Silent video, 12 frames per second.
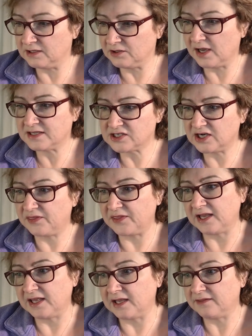you know, I started
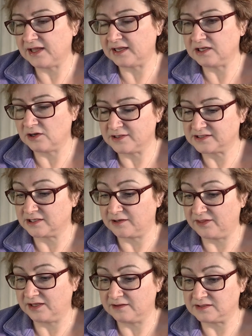thinking that, you know, I started
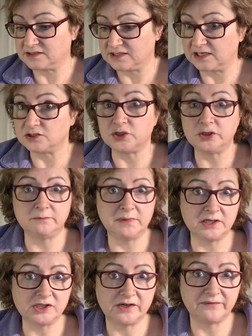to think this is getting too
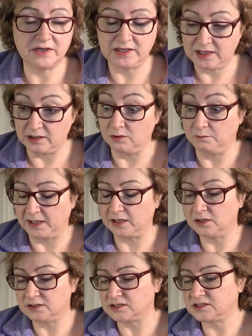much every day. Oh my
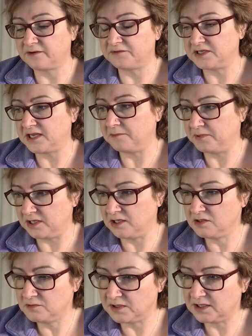goodness, every day. But you
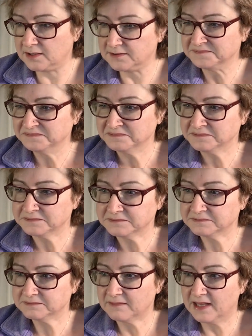know what?
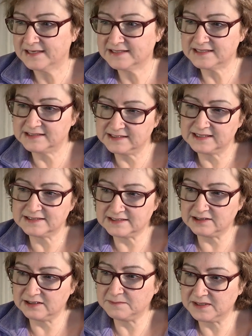It doesn't
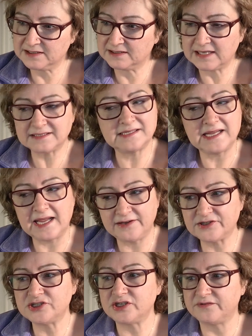necessarily mean that that's the
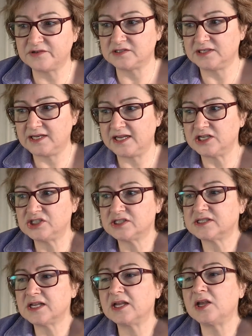energy for today. It's
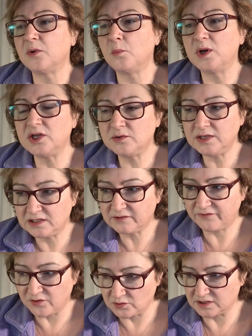just, you know, what you need to
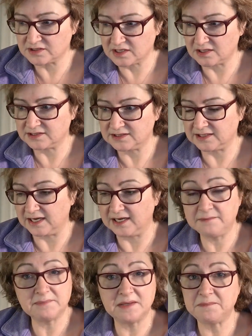focus on today.
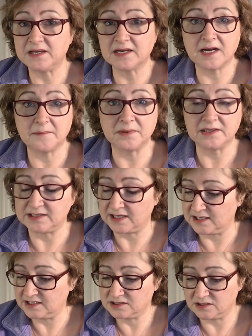It might be a couple of
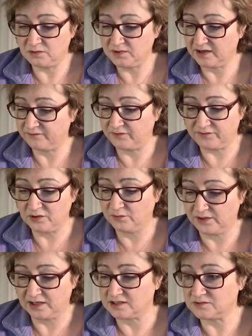days. You know, we have a few
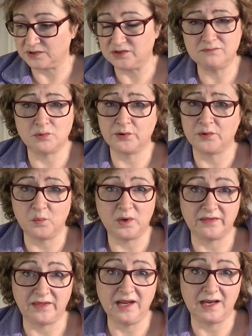things. We do more than
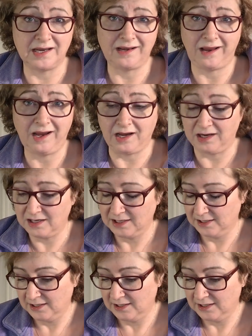one thing in a day,